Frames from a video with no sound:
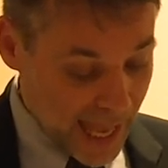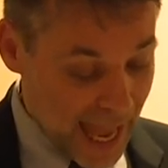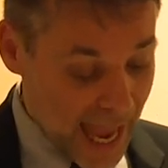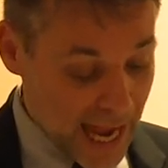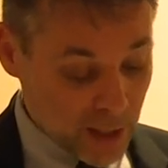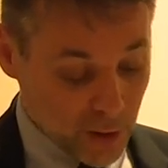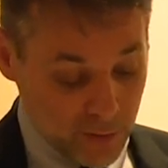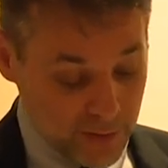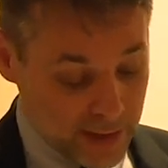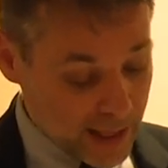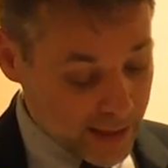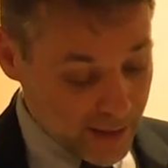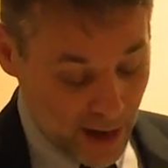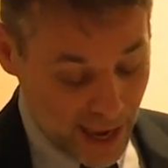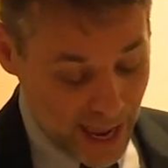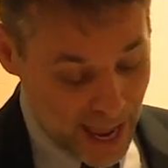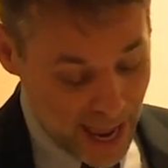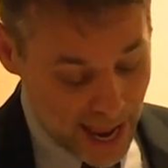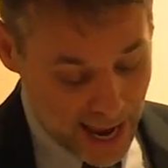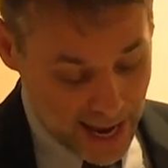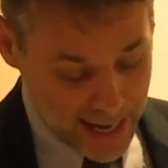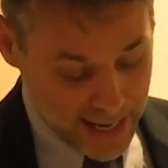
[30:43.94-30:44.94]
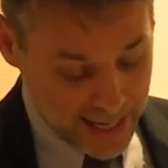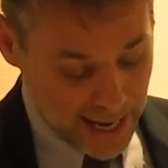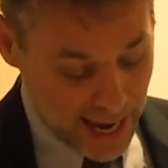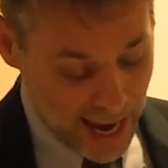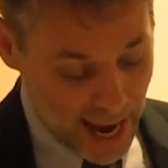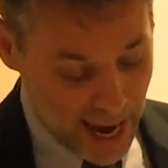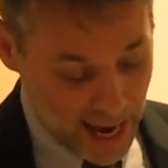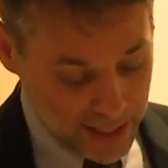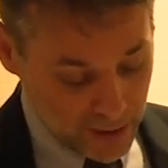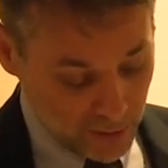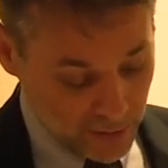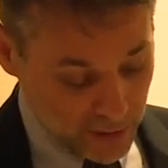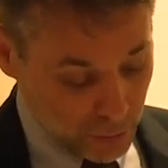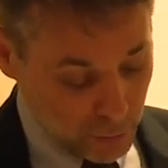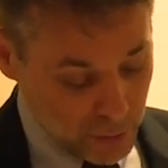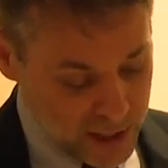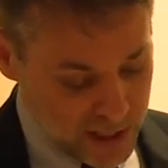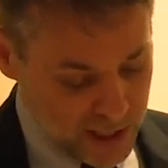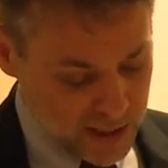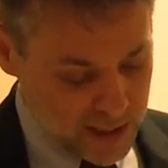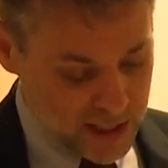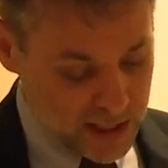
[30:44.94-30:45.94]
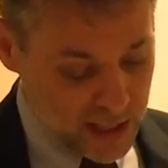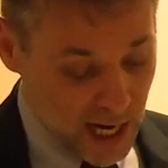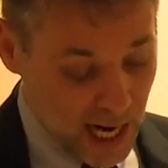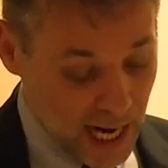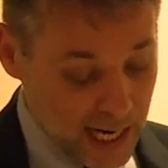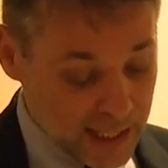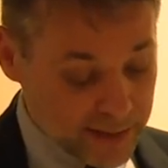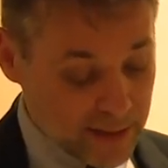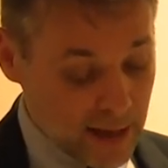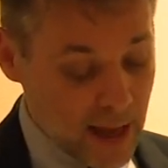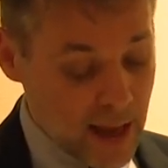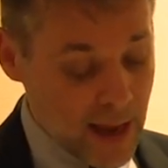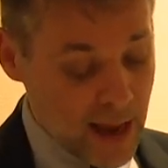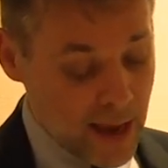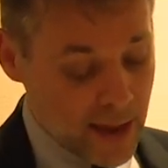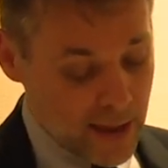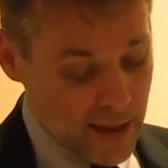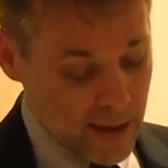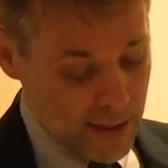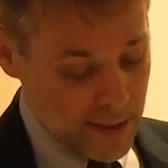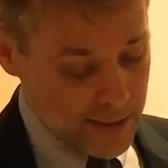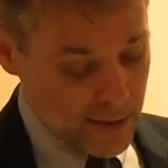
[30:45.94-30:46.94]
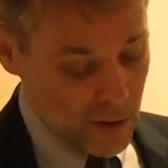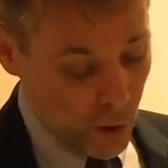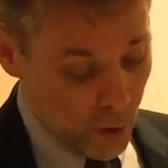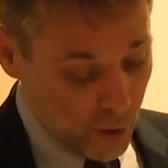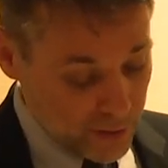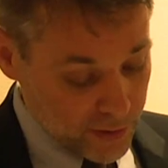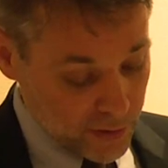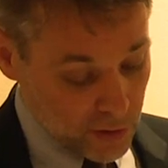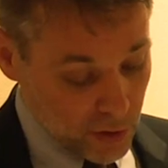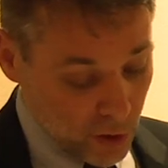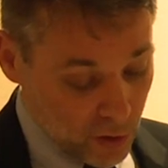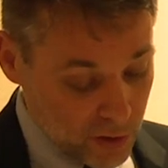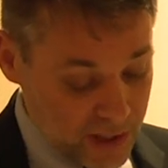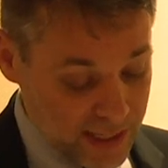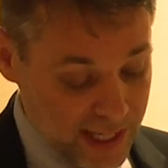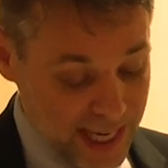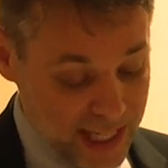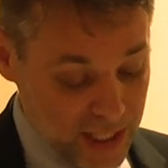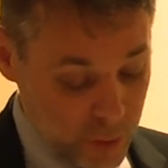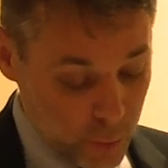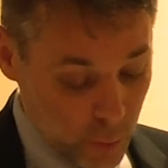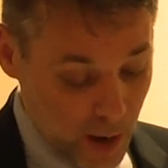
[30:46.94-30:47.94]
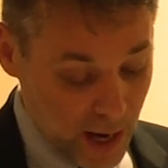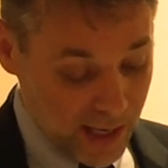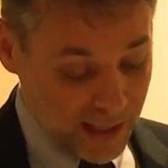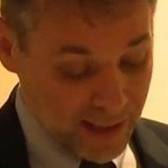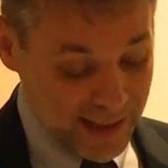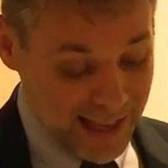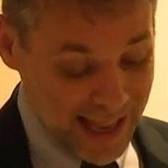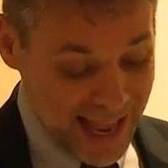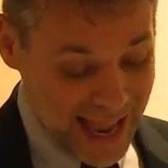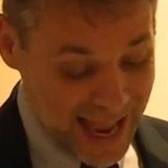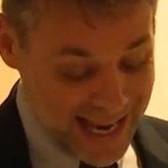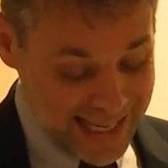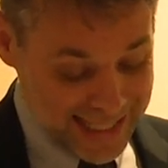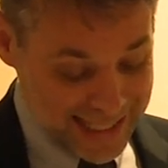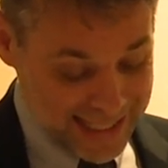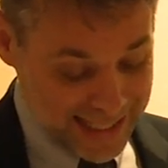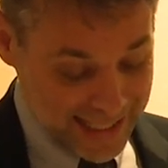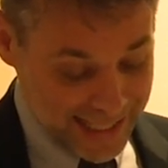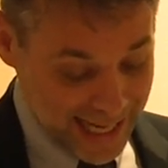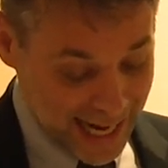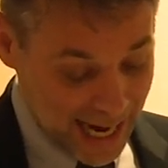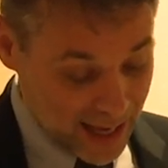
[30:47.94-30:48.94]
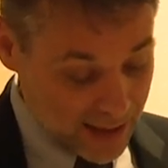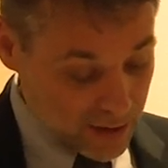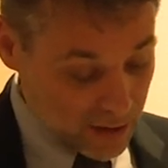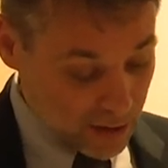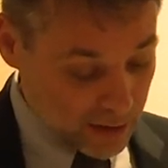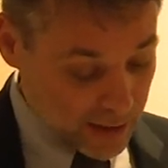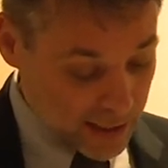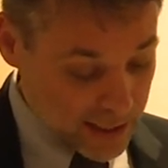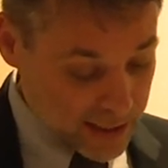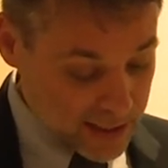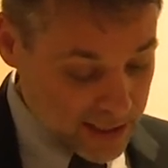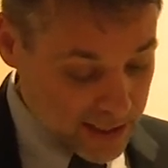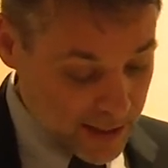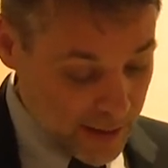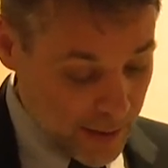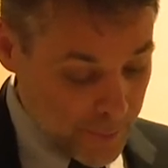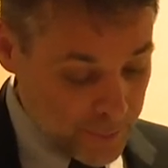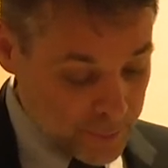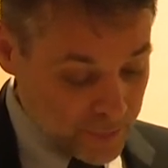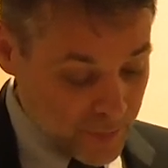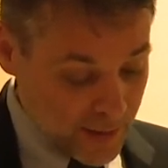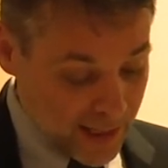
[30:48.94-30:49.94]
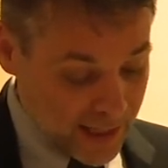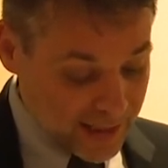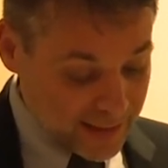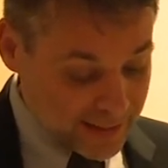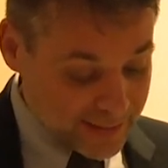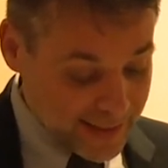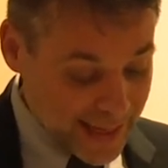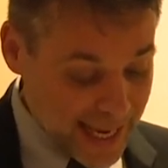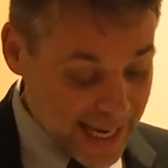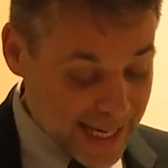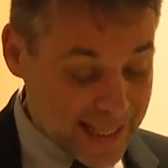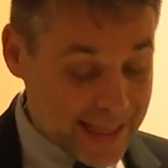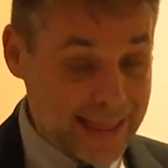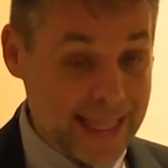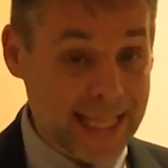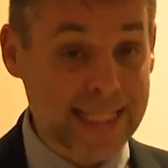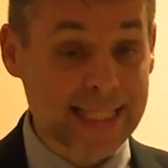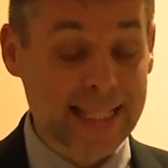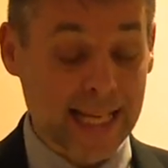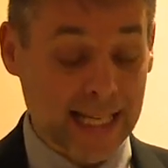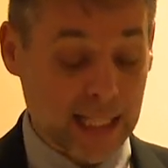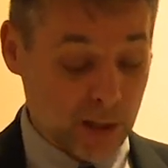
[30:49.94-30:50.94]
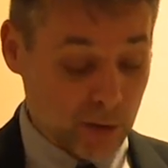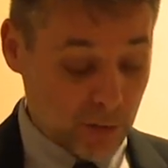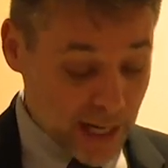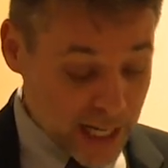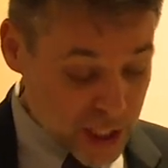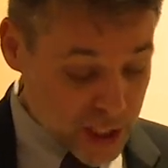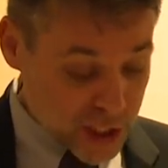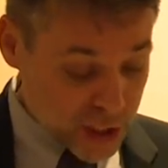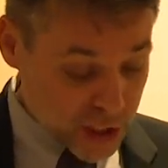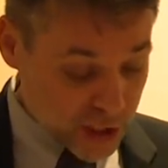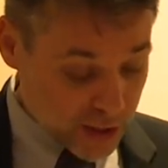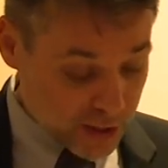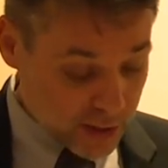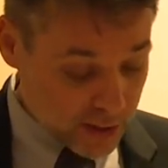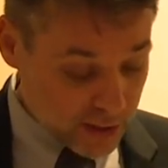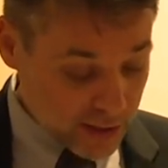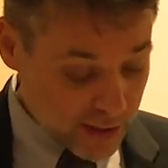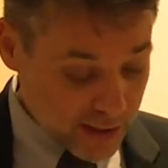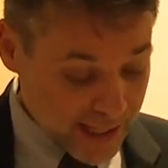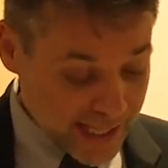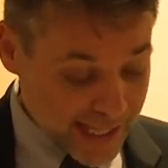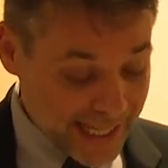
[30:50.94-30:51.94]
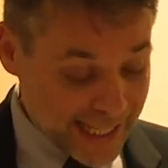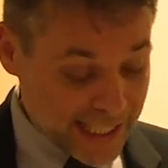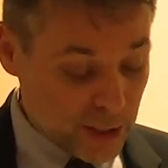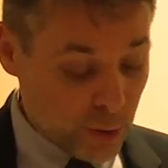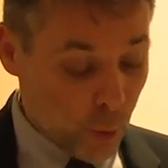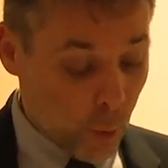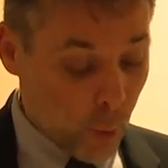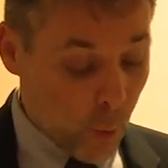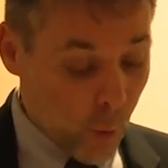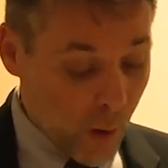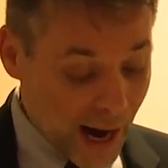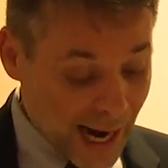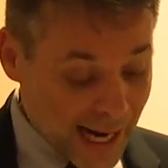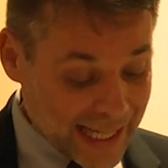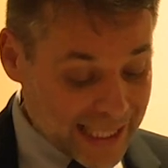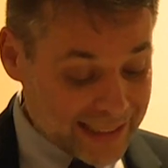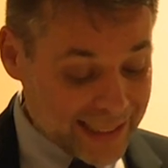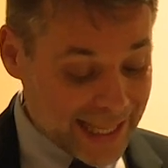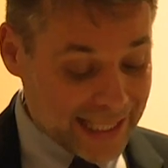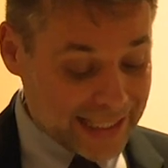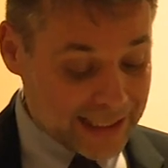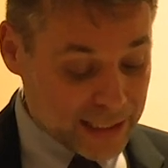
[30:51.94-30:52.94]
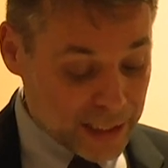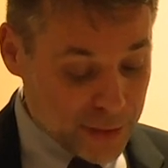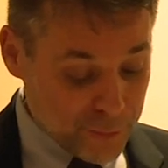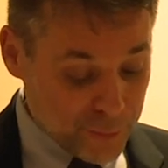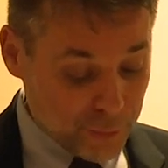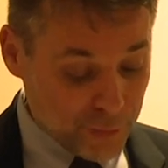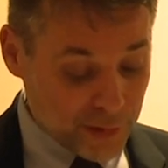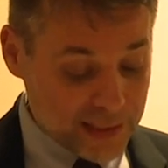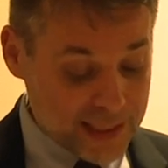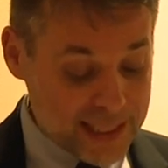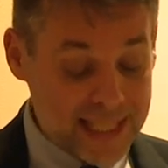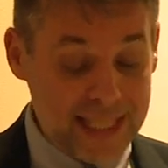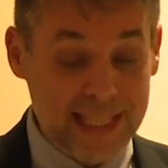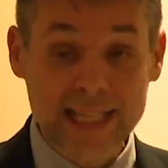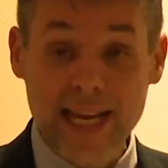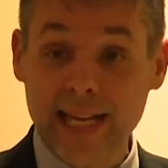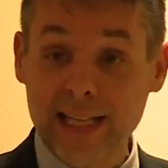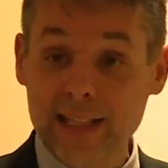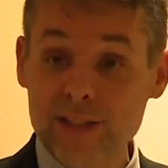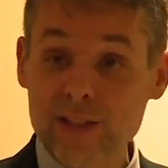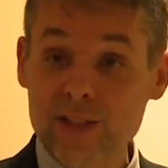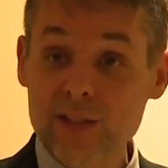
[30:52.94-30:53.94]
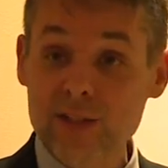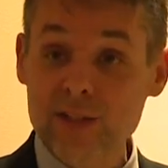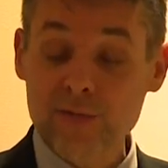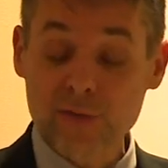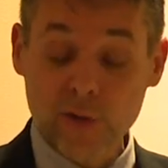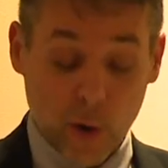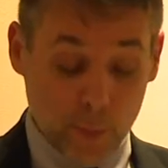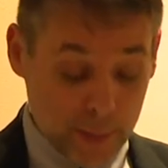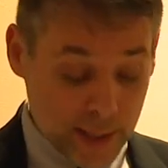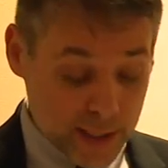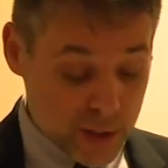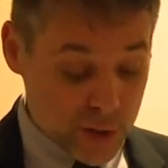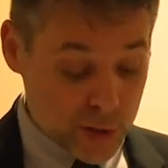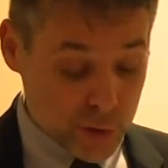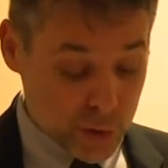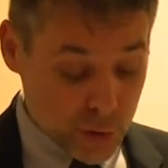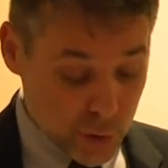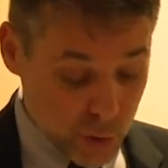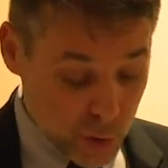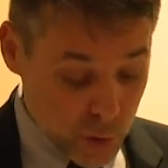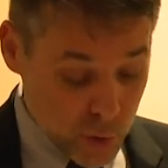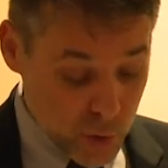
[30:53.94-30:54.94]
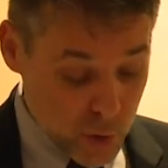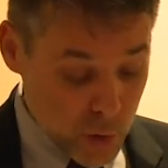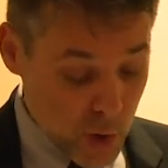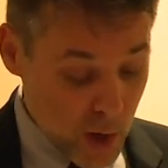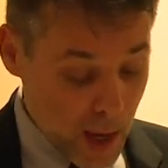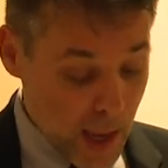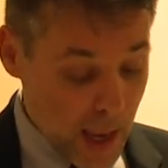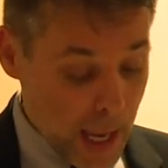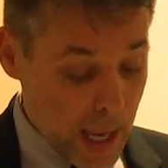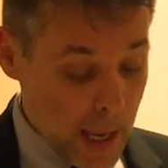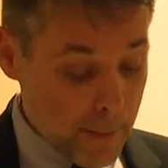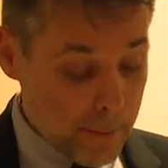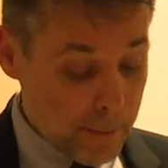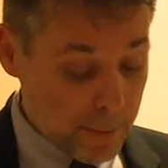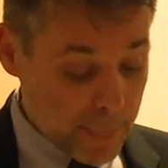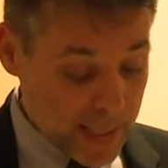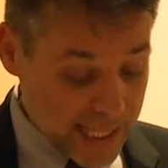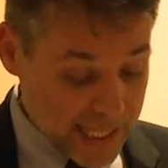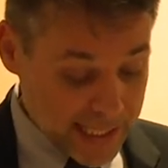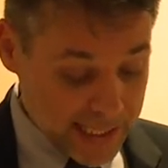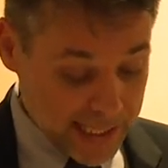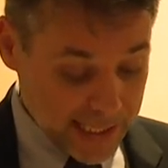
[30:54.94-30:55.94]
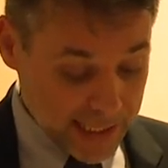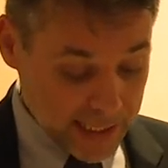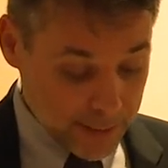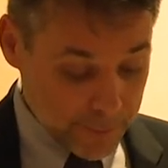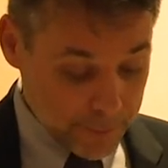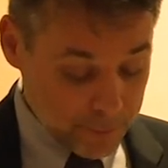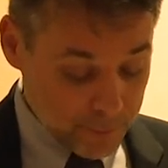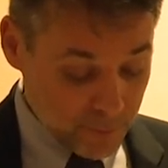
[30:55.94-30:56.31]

and on the, and, eh, and on the Christian side, the Orthodox as well as the Catholics, take this declaration in quite a different sense from its true meaning